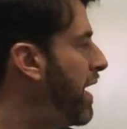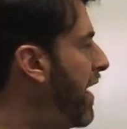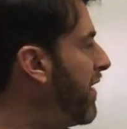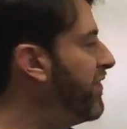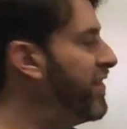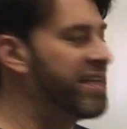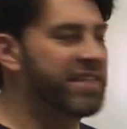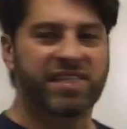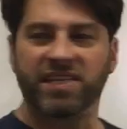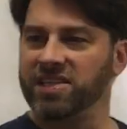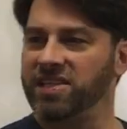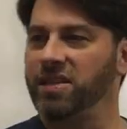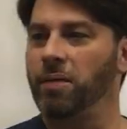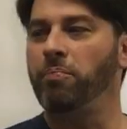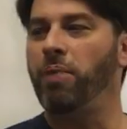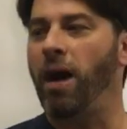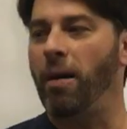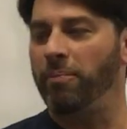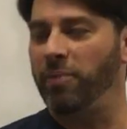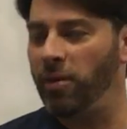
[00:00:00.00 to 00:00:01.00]
And this is
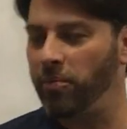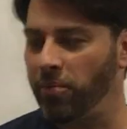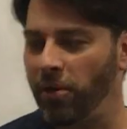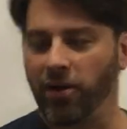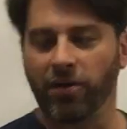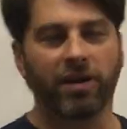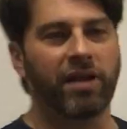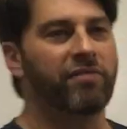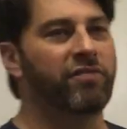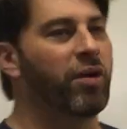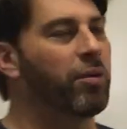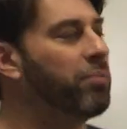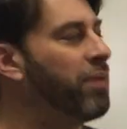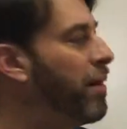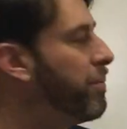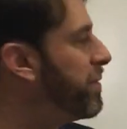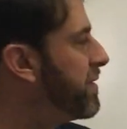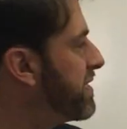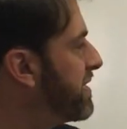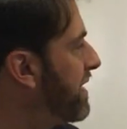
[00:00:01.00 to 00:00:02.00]
the puppet part of your
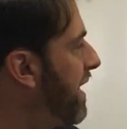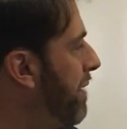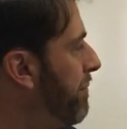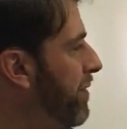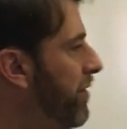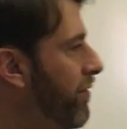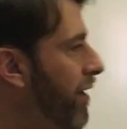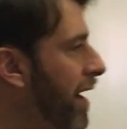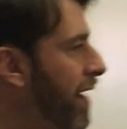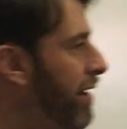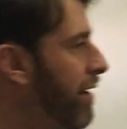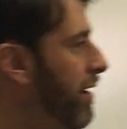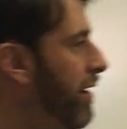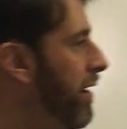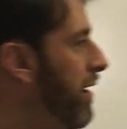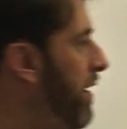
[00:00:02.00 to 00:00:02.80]
puppet statement, right?